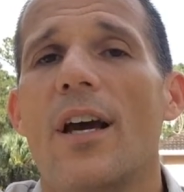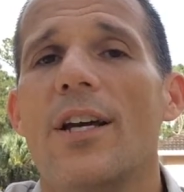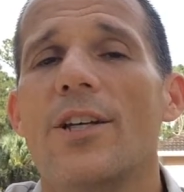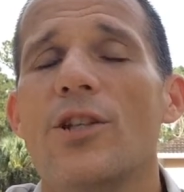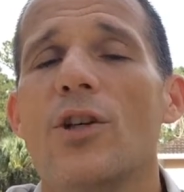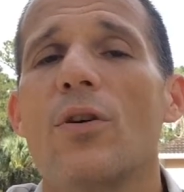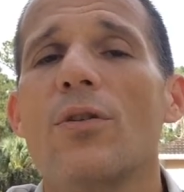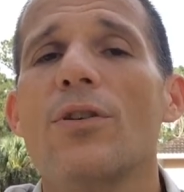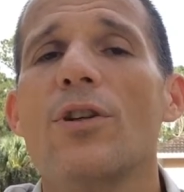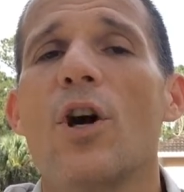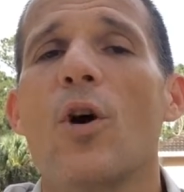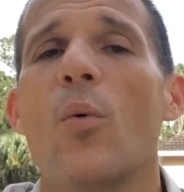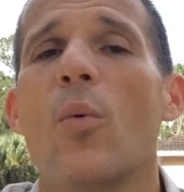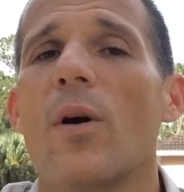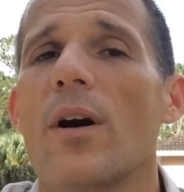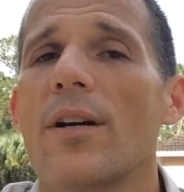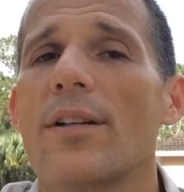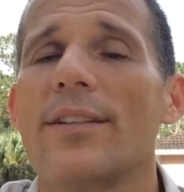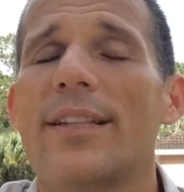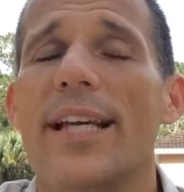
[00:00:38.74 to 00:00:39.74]
you'll know
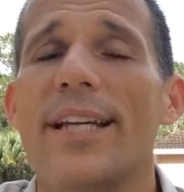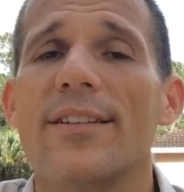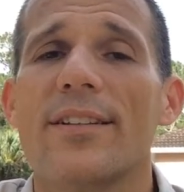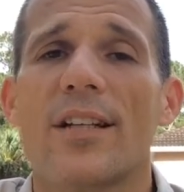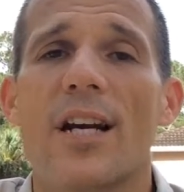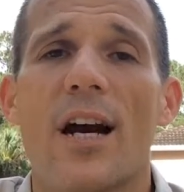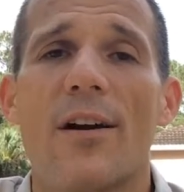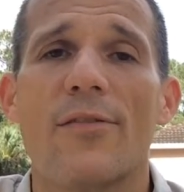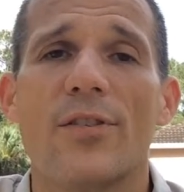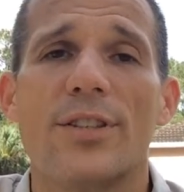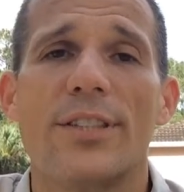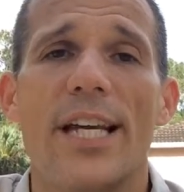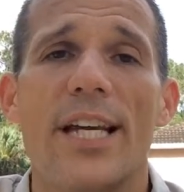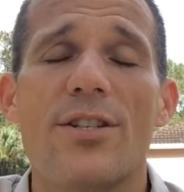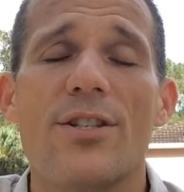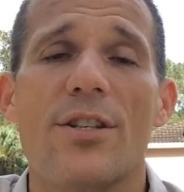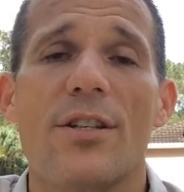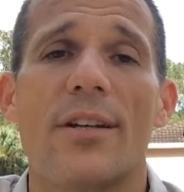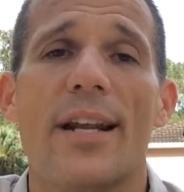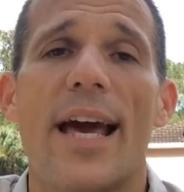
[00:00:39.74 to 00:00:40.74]
where to take the
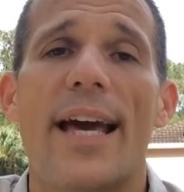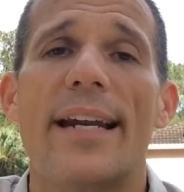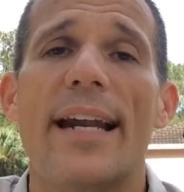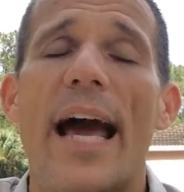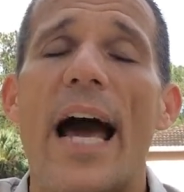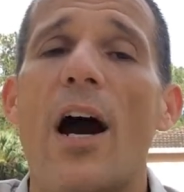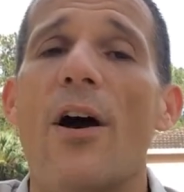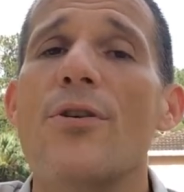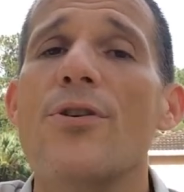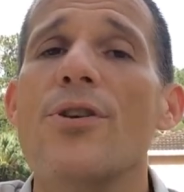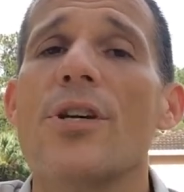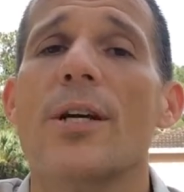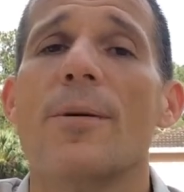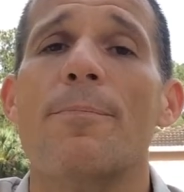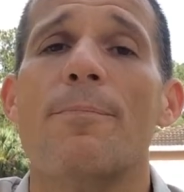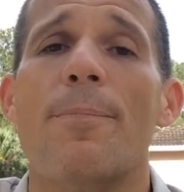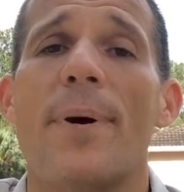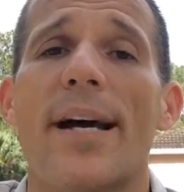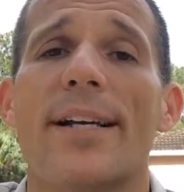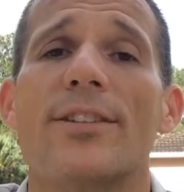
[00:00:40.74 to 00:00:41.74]
conversation and how you
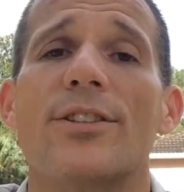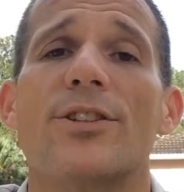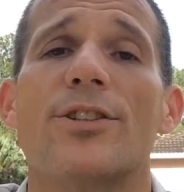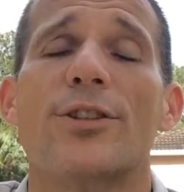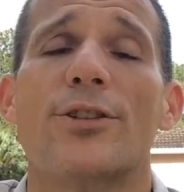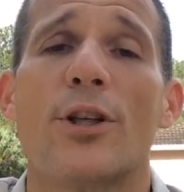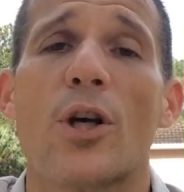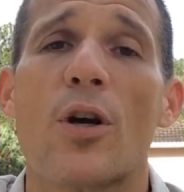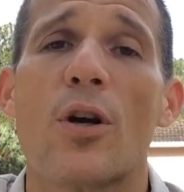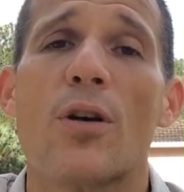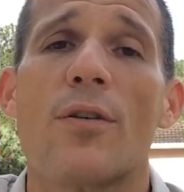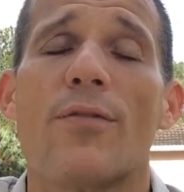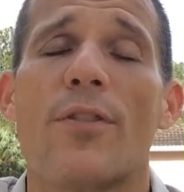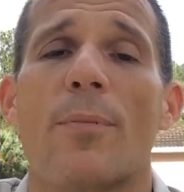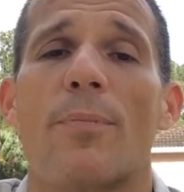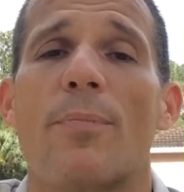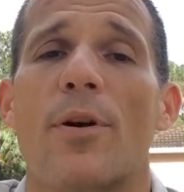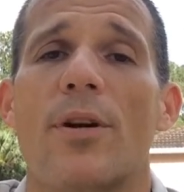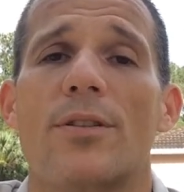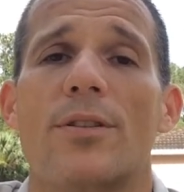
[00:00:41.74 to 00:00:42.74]
can best serve the
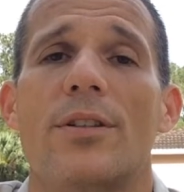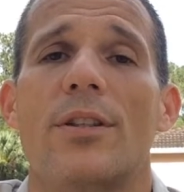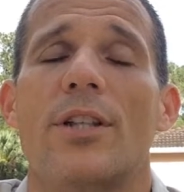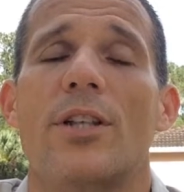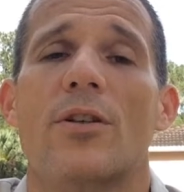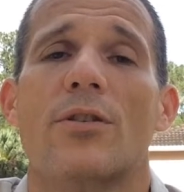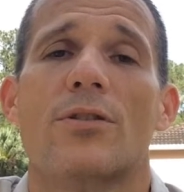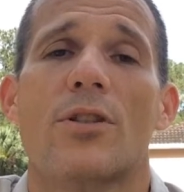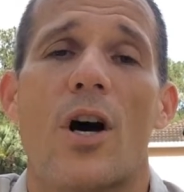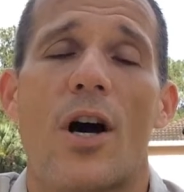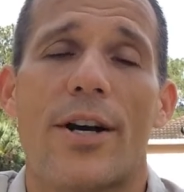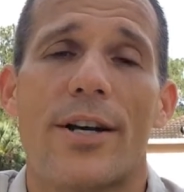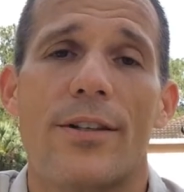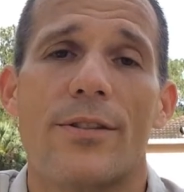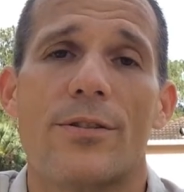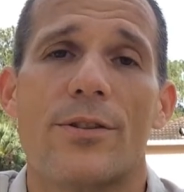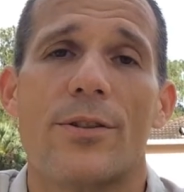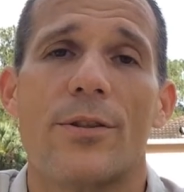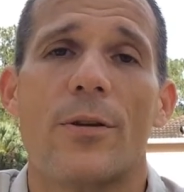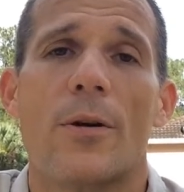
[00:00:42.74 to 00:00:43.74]
person that you're talking
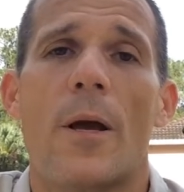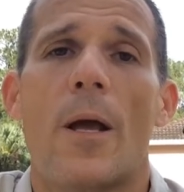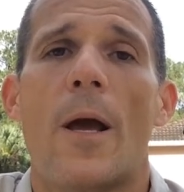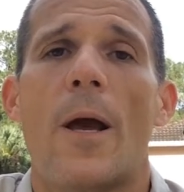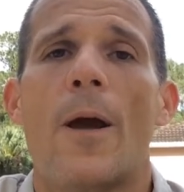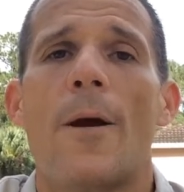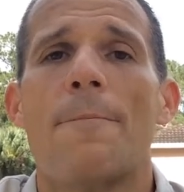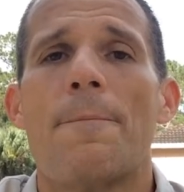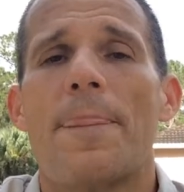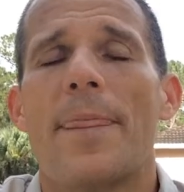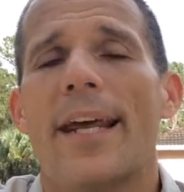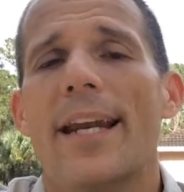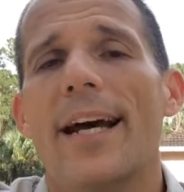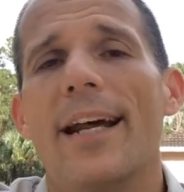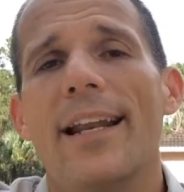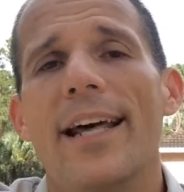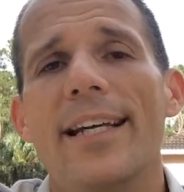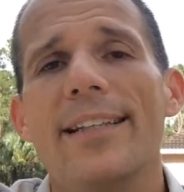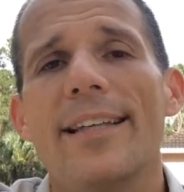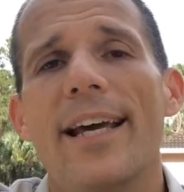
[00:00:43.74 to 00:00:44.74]
to. And I
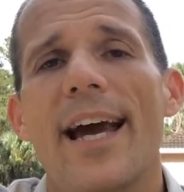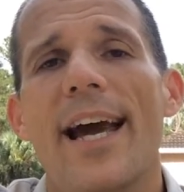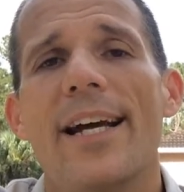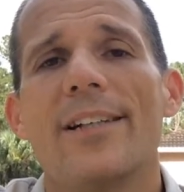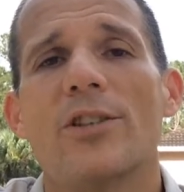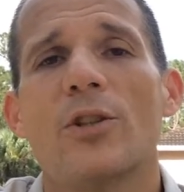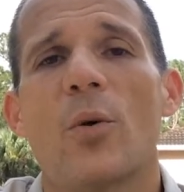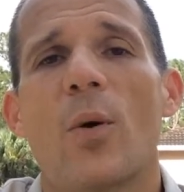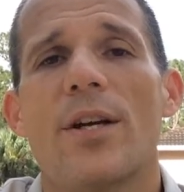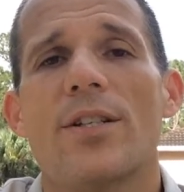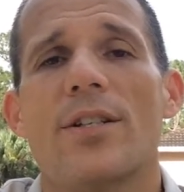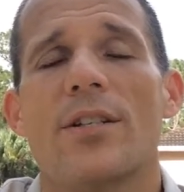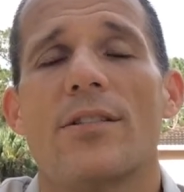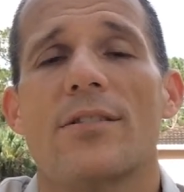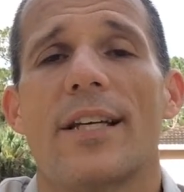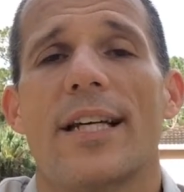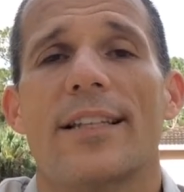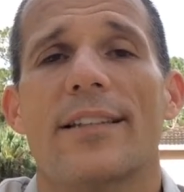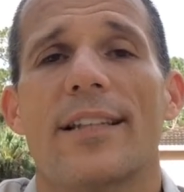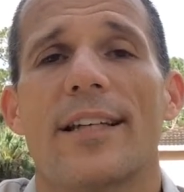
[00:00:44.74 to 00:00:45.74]
like to ask questions
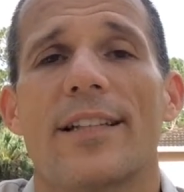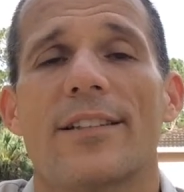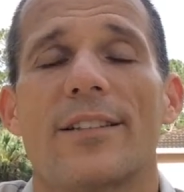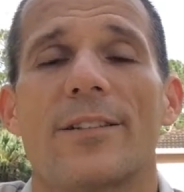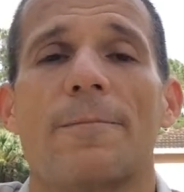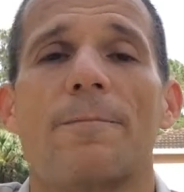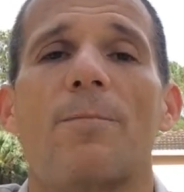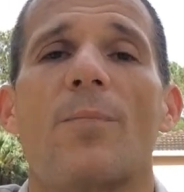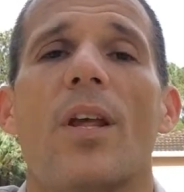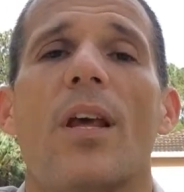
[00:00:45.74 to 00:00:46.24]
like this.